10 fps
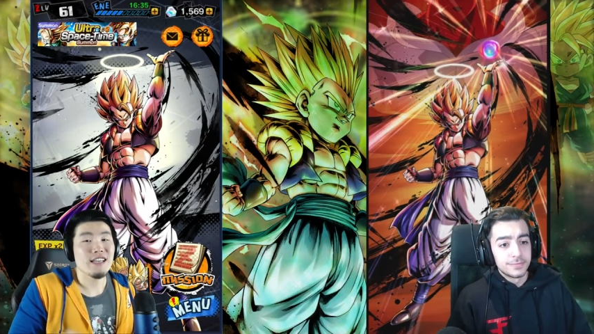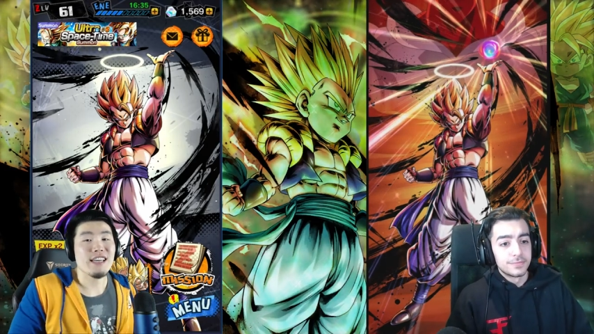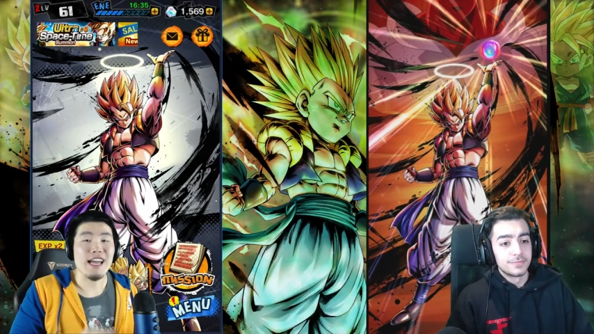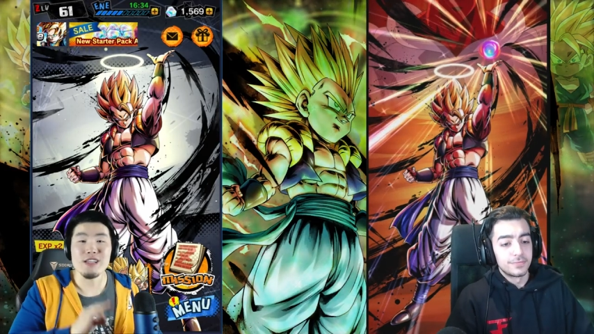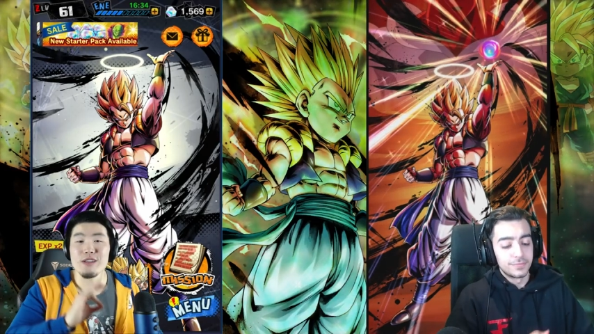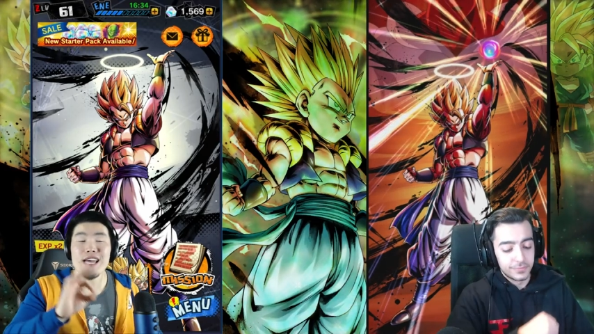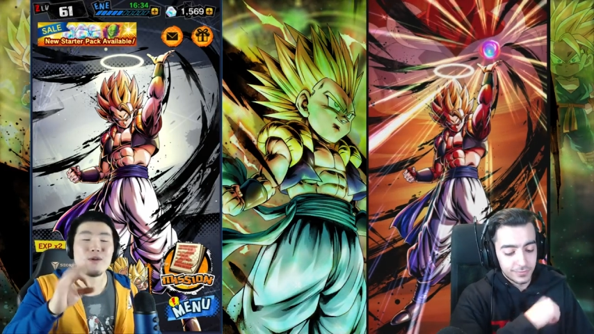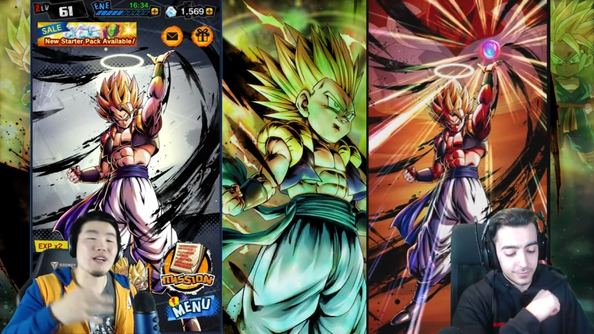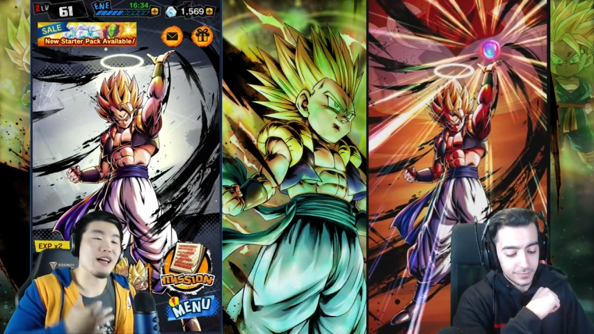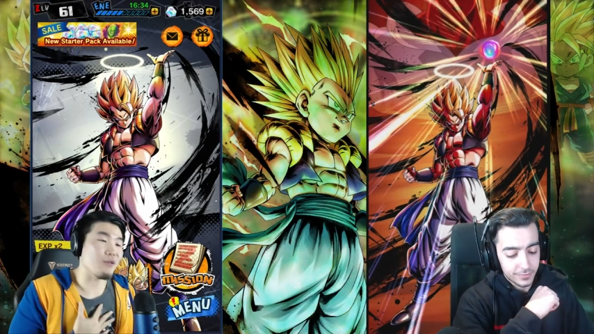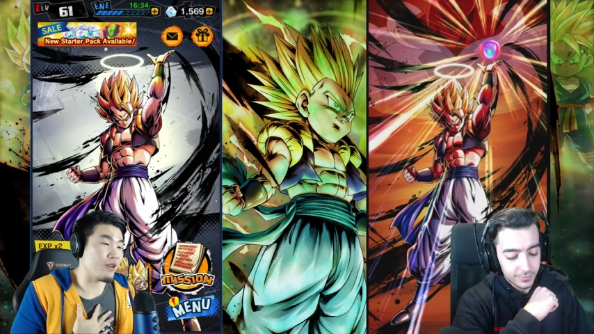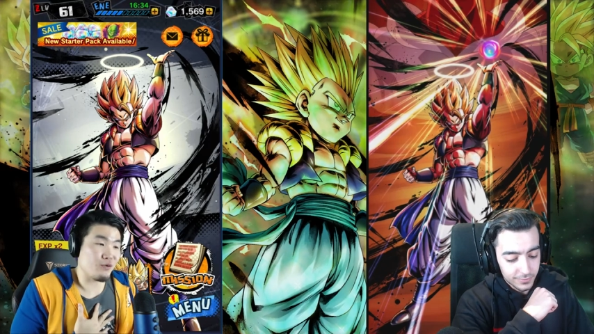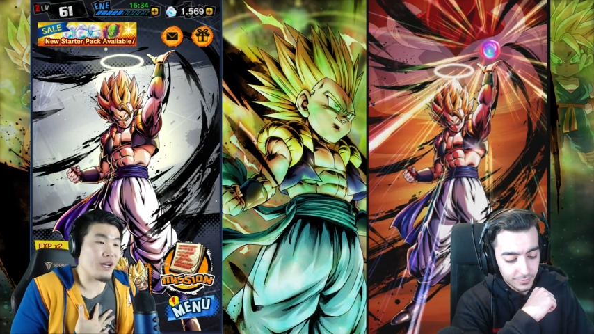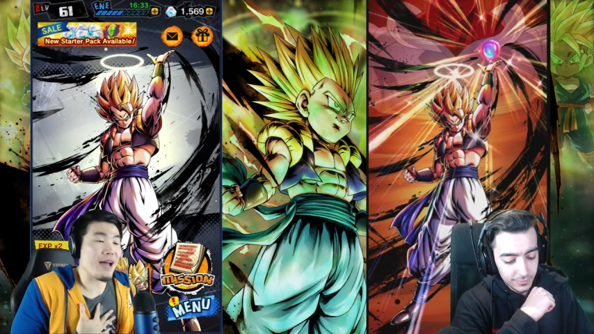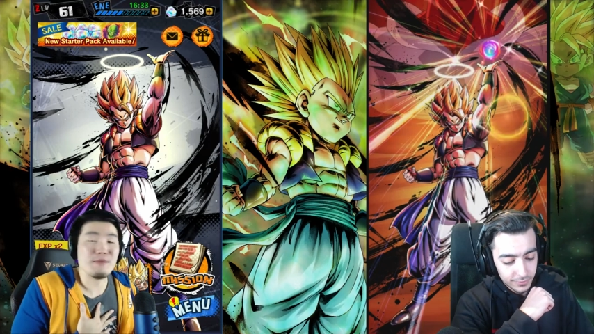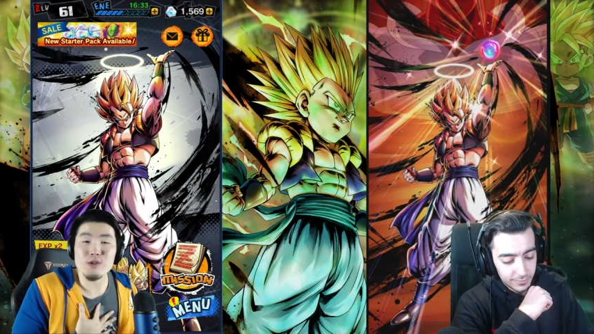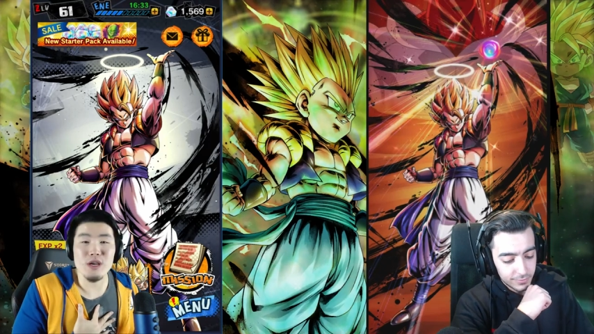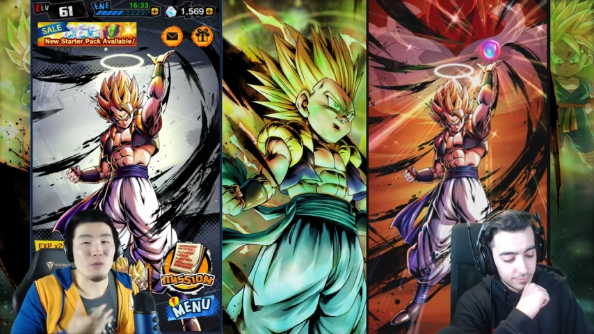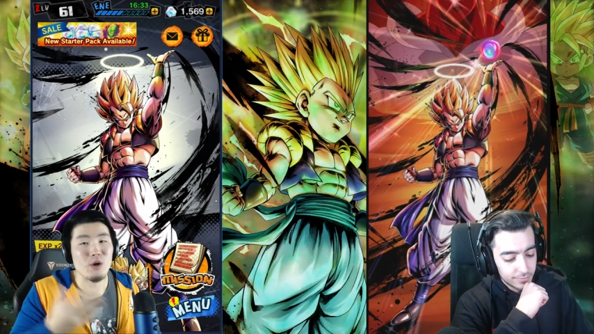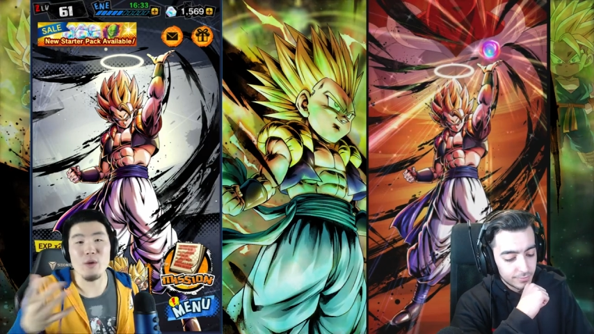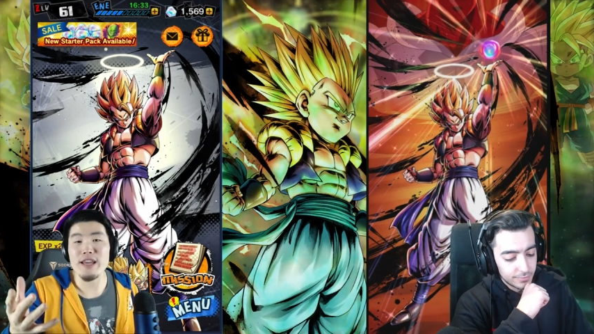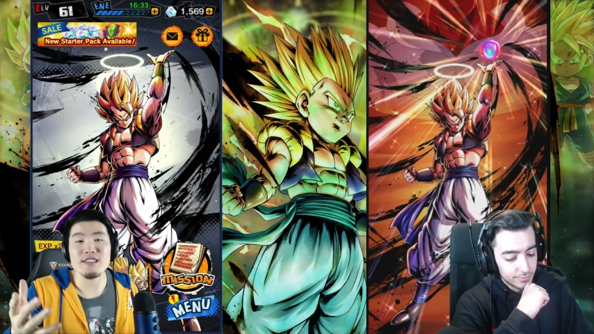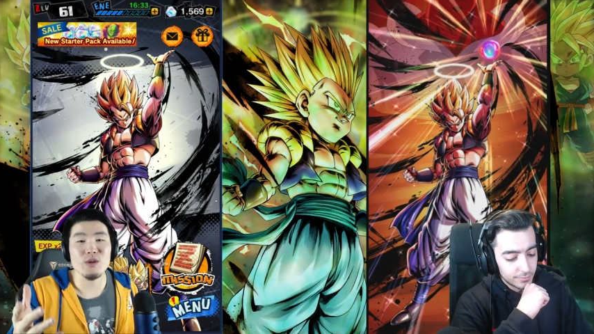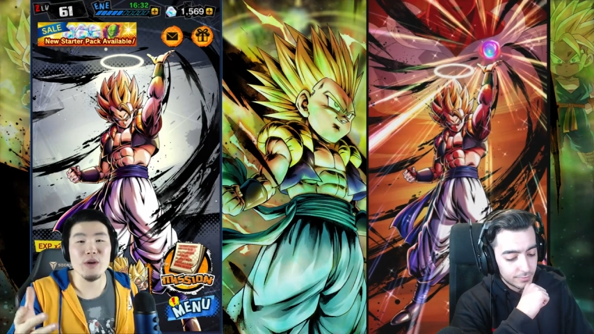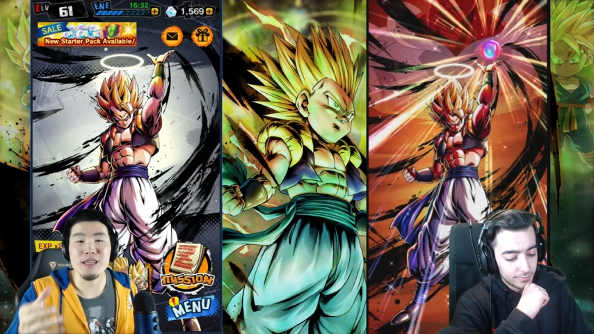Speaker 1: and you like what I'm doing, what Ray's doing,